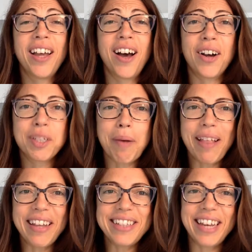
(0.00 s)
Our
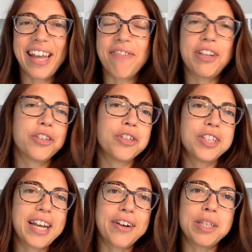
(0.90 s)
spotlight today features
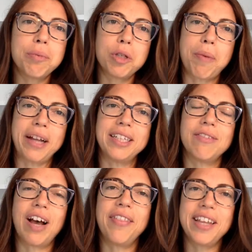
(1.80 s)
Tara's
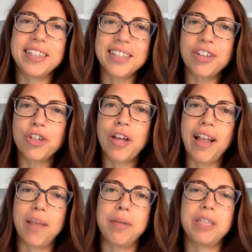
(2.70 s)
perspective on the essential
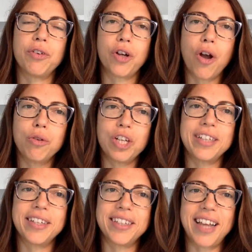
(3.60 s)
elements for coaching
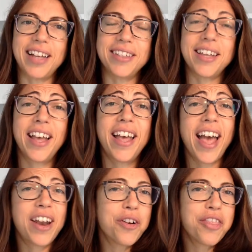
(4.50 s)
success
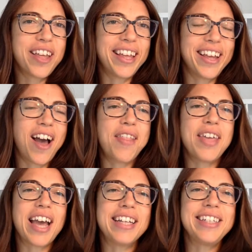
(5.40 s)
and her thinking on
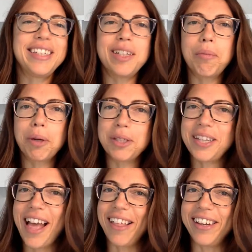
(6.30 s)
the ideal
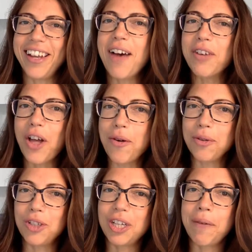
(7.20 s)
personality of a
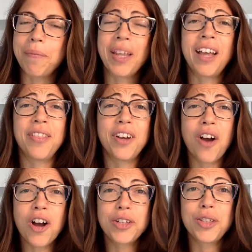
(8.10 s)
coach. There
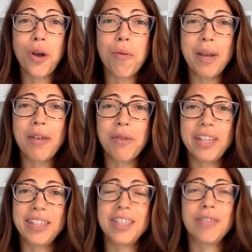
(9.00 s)
are so many
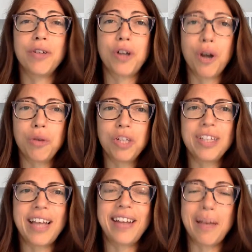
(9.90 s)
reasons for coaches
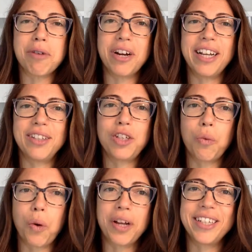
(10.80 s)
and librarians to
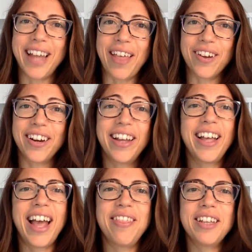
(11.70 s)
work together,
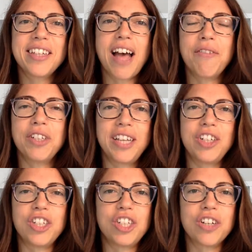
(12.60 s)
and this
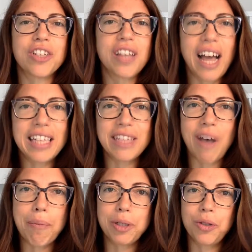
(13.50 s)
conversation shares lots of
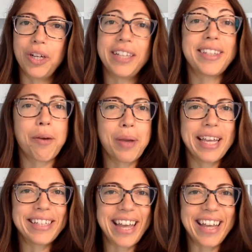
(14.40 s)
opportunities that we
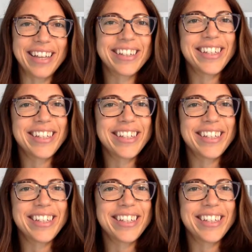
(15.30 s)
can take